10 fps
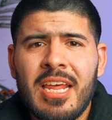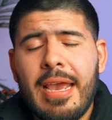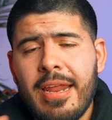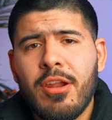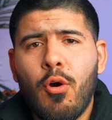
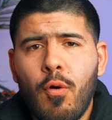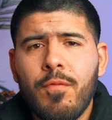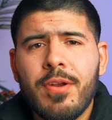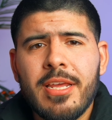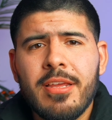and
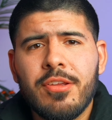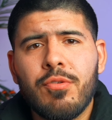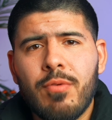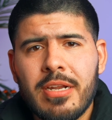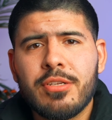hopefully
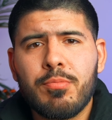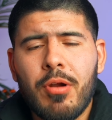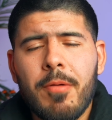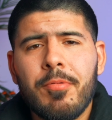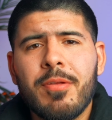your rental
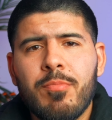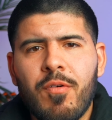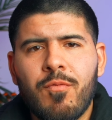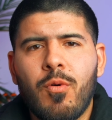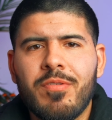property
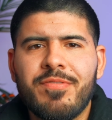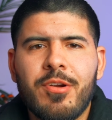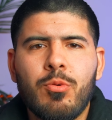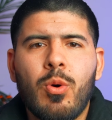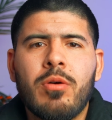performs
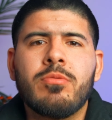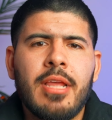very well.